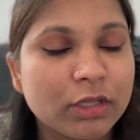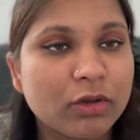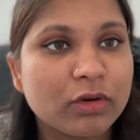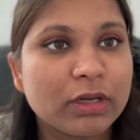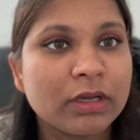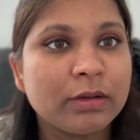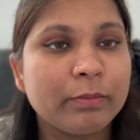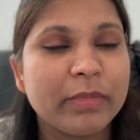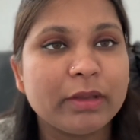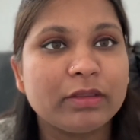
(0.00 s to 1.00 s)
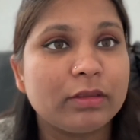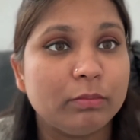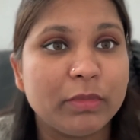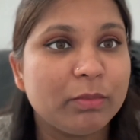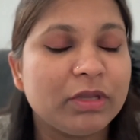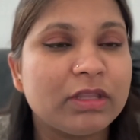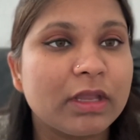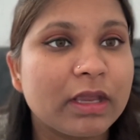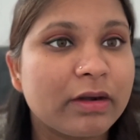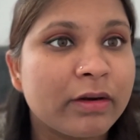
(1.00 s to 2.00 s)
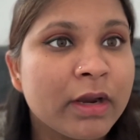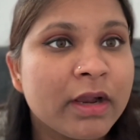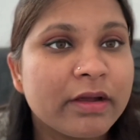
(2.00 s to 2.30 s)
They're gonna maybe they can